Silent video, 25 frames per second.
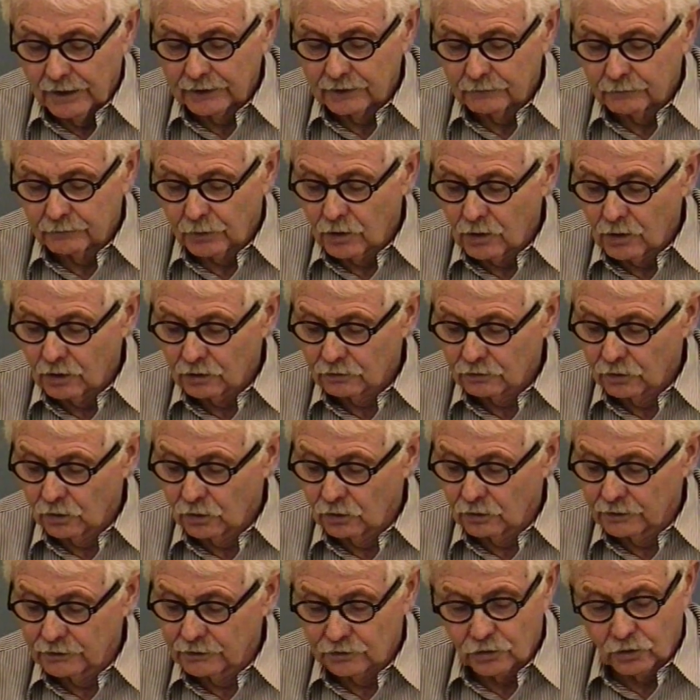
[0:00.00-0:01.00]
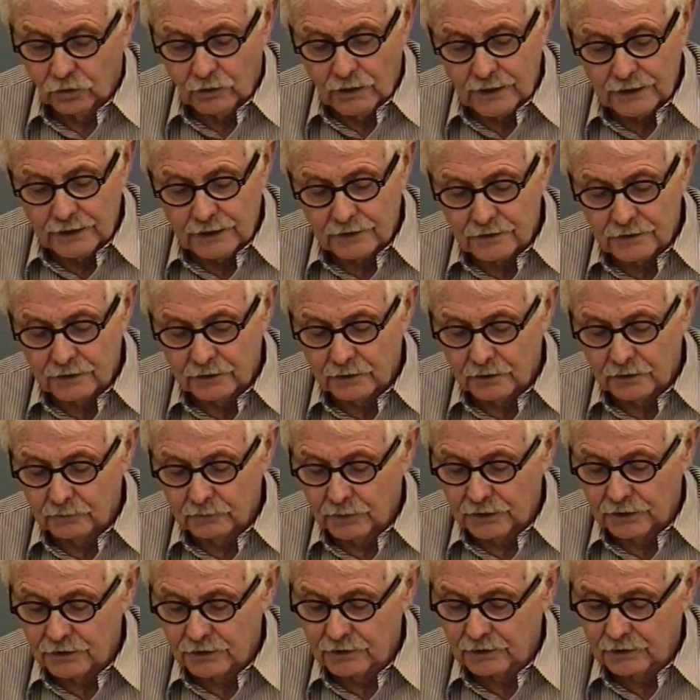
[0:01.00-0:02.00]
And Paul Rowland, Joe Addison,
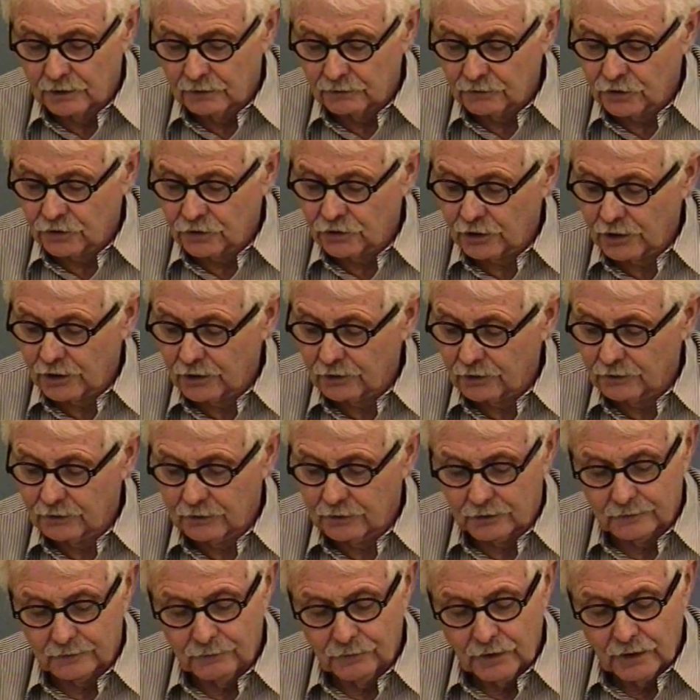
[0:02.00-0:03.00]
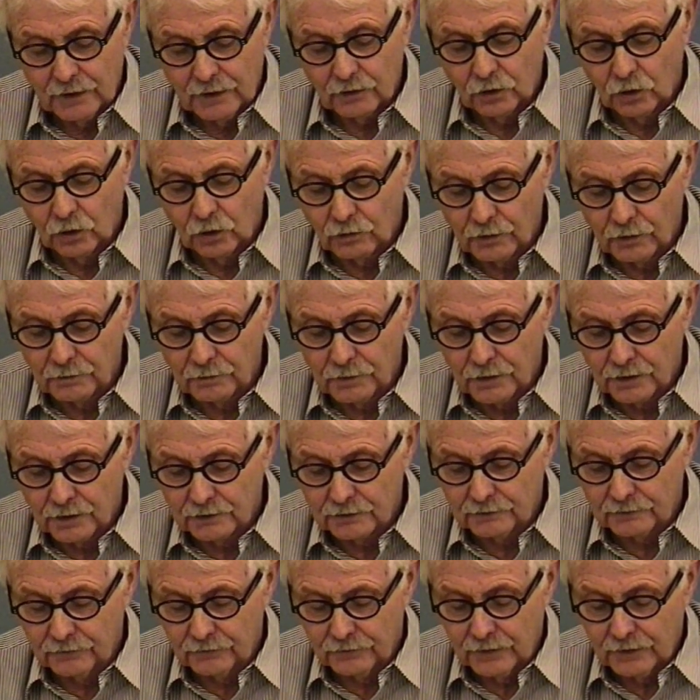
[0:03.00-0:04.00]
and myself shared the lower
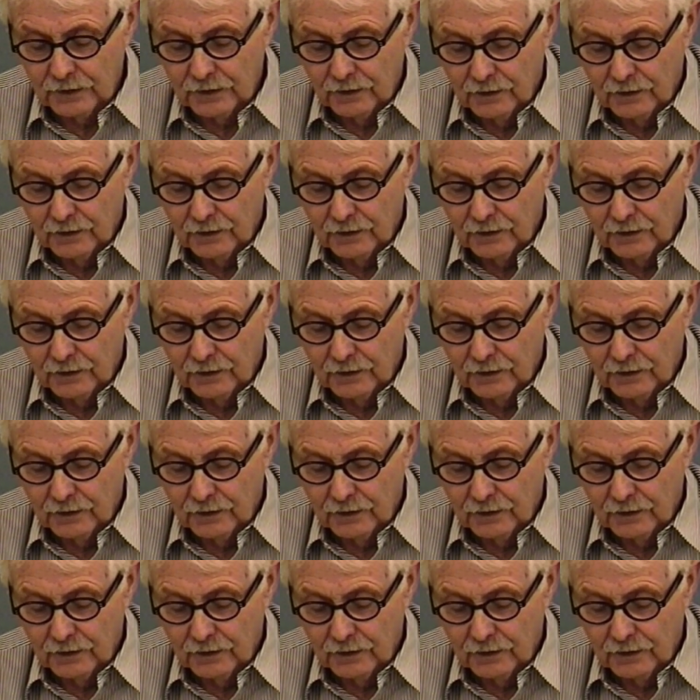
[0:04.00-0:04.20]
bunk.